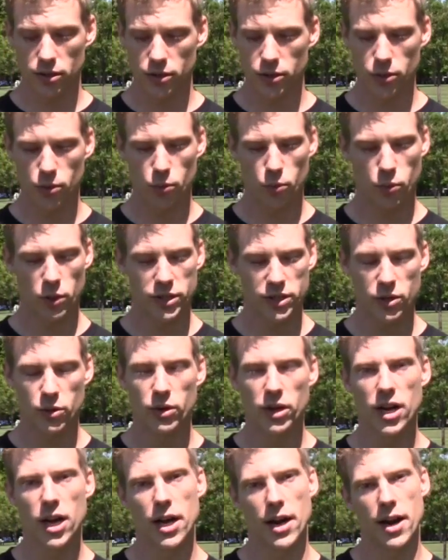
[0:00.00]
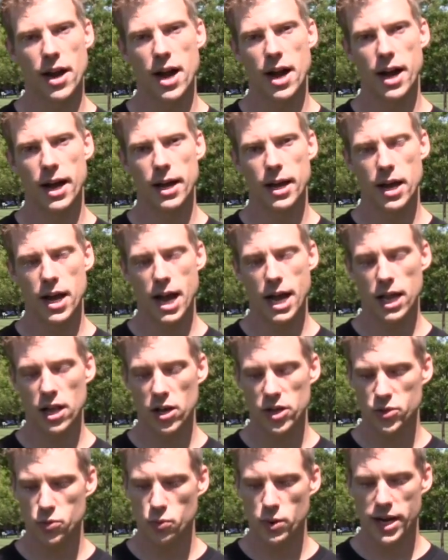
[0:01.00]
dude, what's going on? I
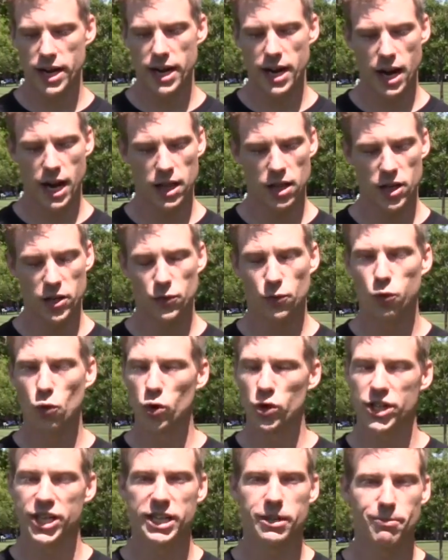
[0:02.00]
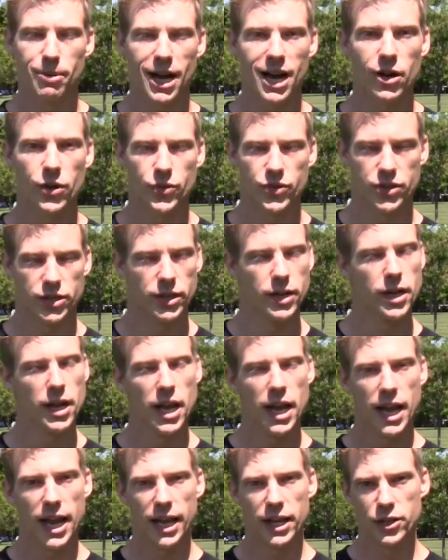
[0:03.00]
lost weight. I lost 14 pounds in
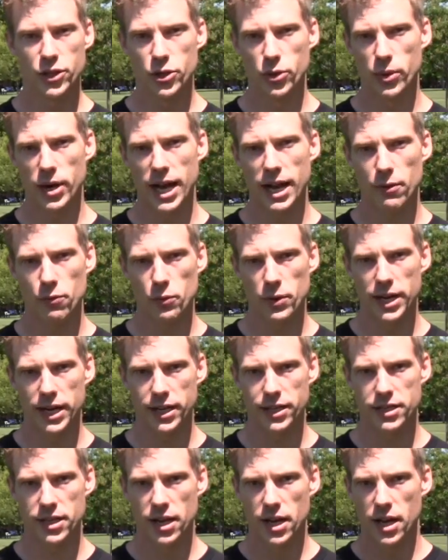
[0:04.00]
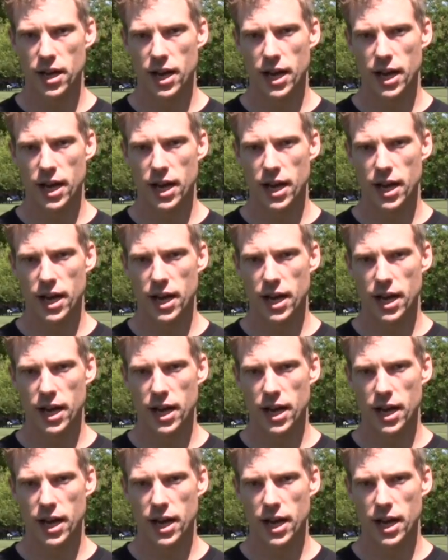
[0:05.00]
2.5 weeks.